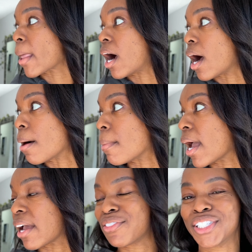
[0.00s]
Um, I
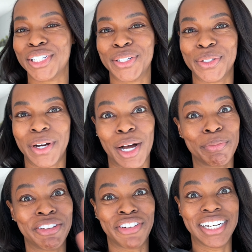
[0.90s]
have to help
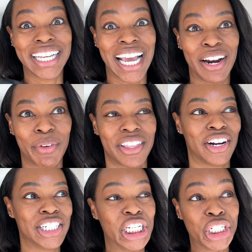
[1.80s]
my friend again with an
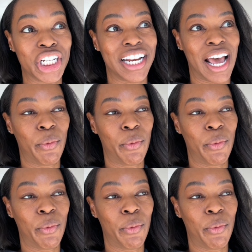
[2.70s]
audition at